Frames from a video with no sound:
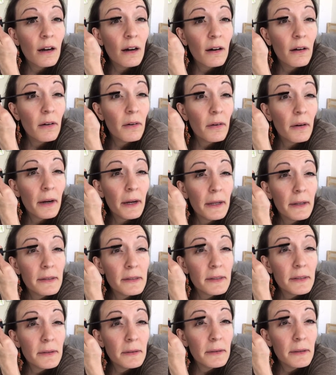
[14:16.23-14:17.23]
All right,
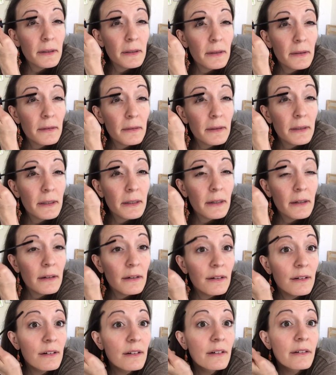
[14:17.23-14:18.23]
so here we
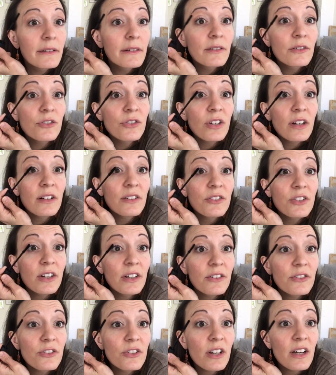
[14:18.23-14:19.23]
go. Gel,
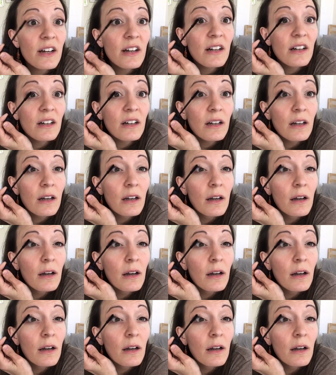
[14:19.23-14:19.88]
gel, gel.